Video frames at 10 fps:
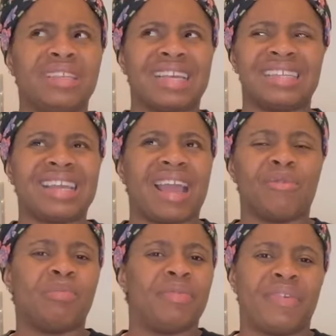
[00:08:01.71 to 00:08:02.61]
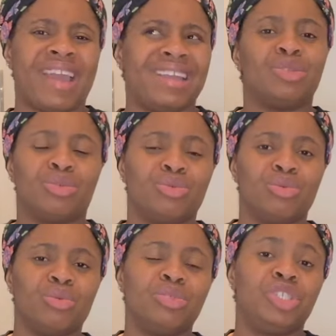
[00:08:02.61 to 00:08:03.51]
I think I even prefer it
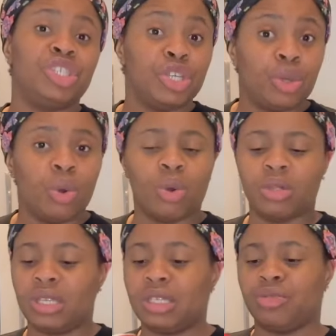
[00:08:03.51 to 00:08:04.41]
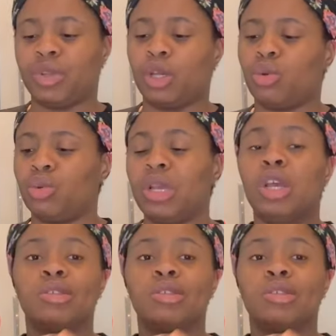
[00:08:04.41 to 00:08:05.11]
to Gino. This is really good.